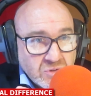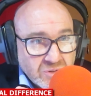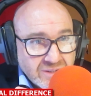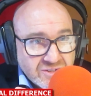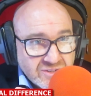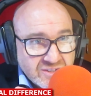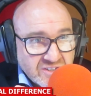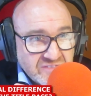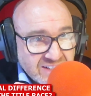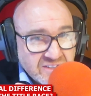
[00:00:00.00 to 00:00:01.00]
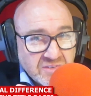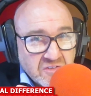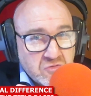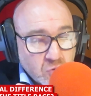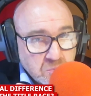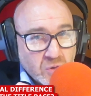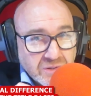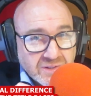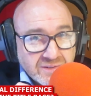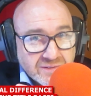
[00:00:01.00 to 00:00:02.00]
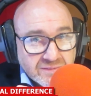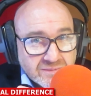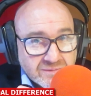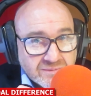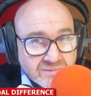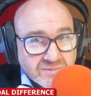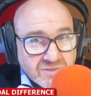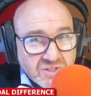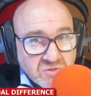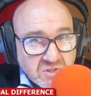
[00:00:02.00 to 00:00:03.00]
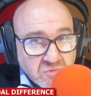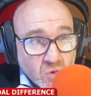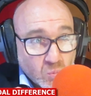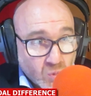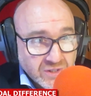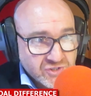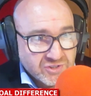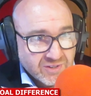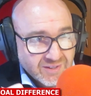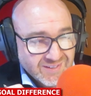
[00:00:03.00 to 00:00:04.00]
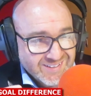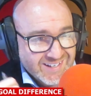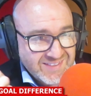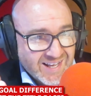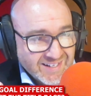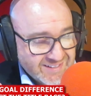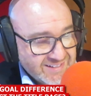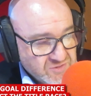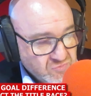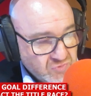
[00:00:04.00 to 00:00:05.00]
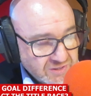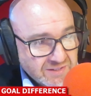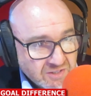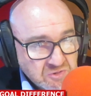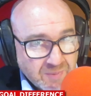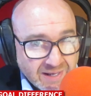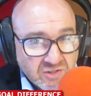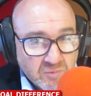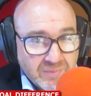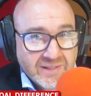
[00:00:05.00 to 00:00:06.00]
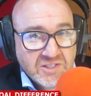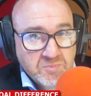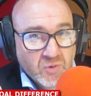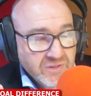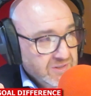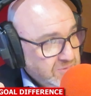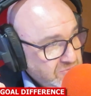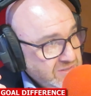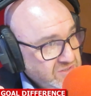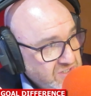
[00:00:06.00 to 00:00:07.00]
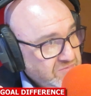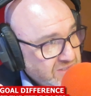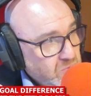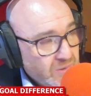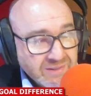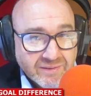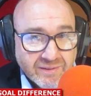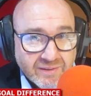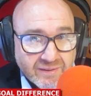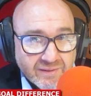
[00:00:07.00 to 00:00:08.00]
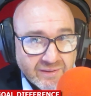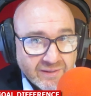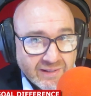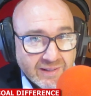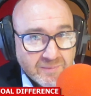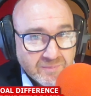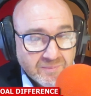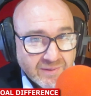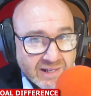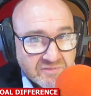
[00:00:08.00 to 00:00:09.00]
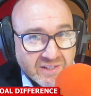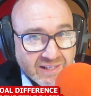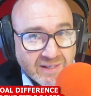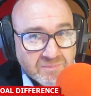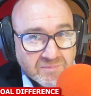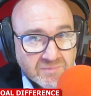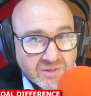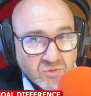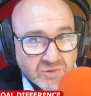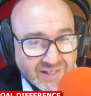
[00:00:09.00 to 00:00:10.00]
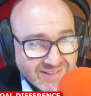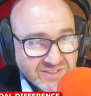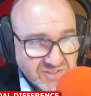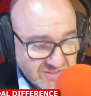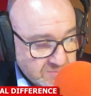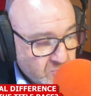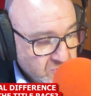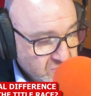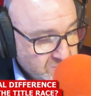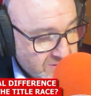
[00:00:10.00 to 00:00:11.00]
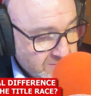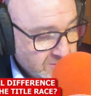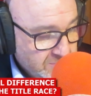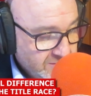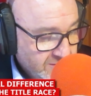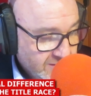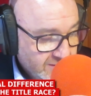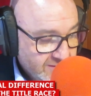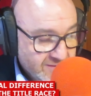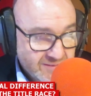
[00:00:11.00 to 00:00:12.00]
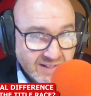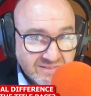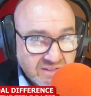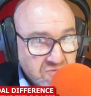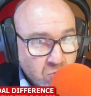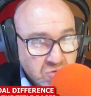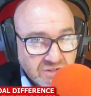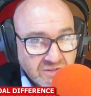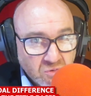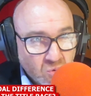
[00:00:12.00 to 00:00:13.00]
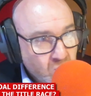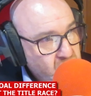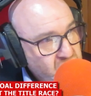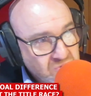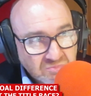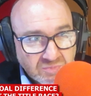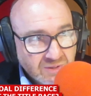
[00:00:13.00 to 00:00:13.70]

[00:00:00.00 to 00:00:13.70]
know, it's effectively a 4-point lead mm-hmm. Celtic have got, which in that case really does back up Barry's point about Rangers having to win every game. You know, yes, it's 3 points on paper, but 13-14 goals,